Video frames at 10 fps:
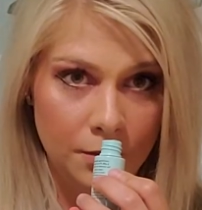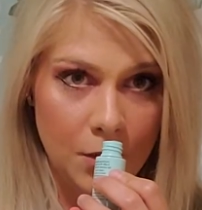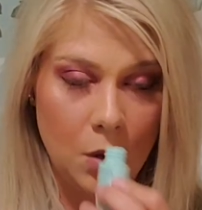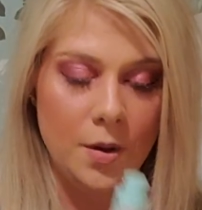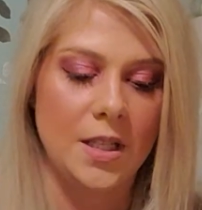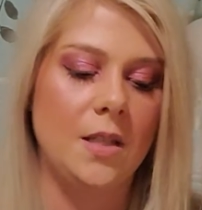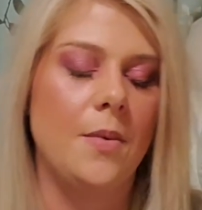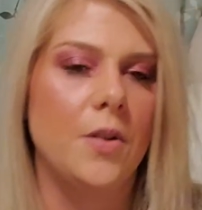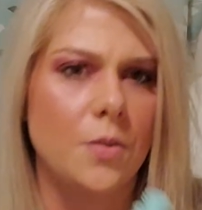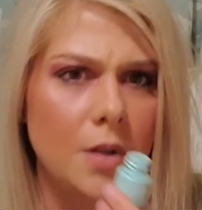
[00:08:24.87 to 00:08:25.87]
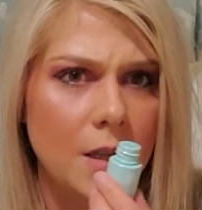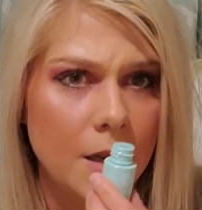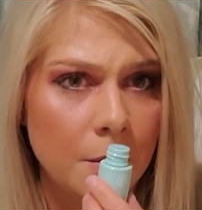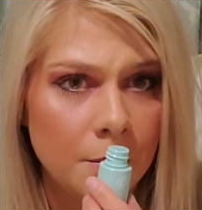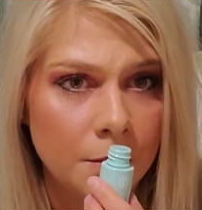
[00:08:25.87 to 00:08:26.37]
Ooh, it smells really
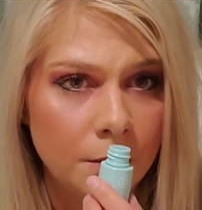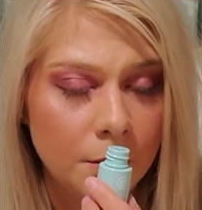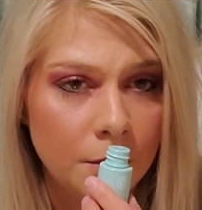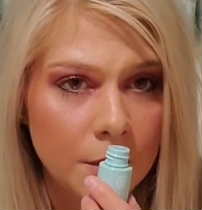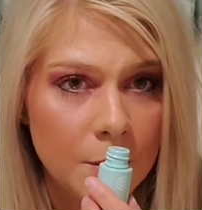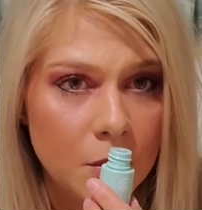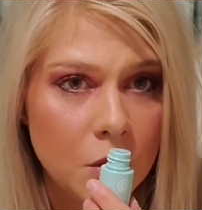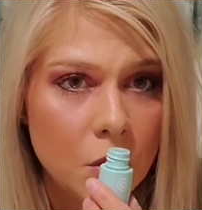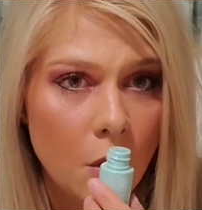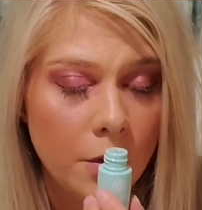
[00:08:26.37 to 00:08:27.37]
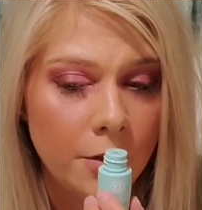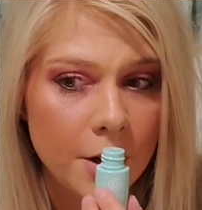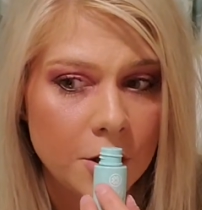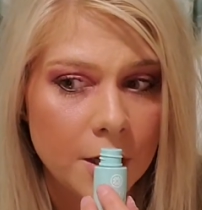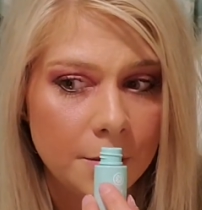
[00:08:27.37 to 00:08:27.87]
good. It smells so
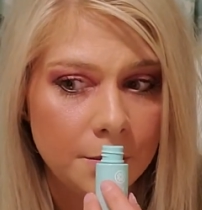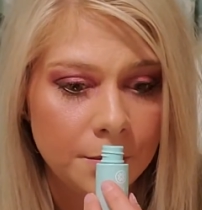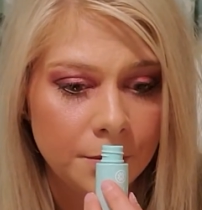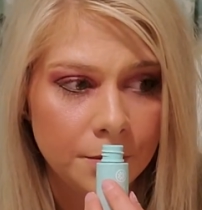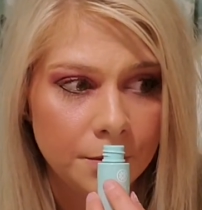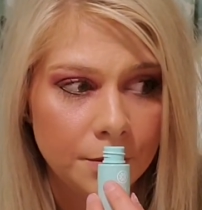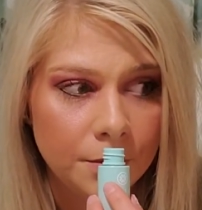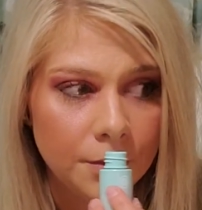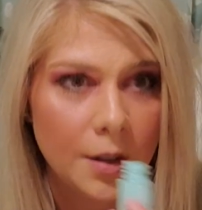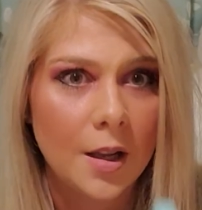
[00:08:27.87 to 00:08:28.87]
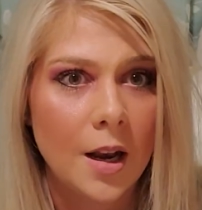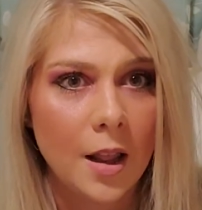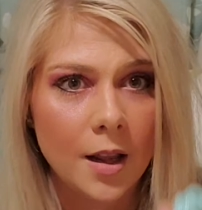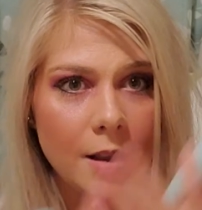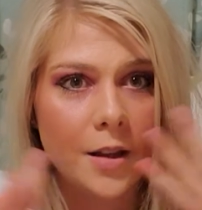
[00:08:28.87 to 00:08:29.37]
refreshing. Kind of
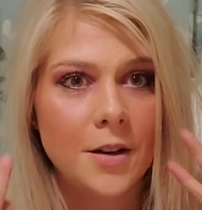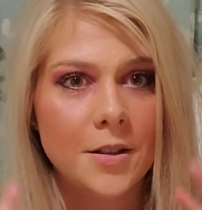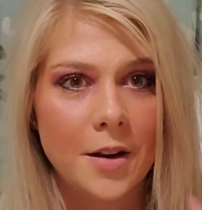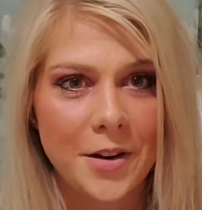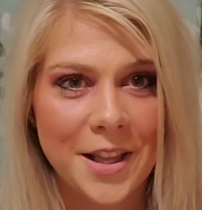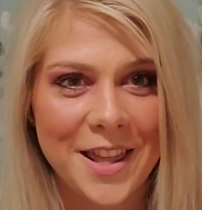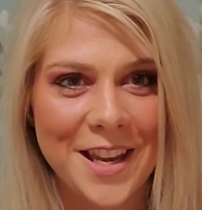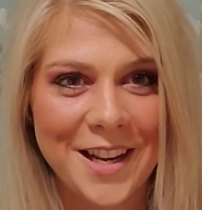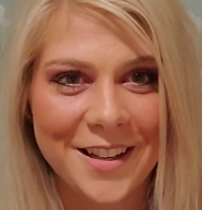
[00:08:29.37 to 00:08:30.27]
like clears everything.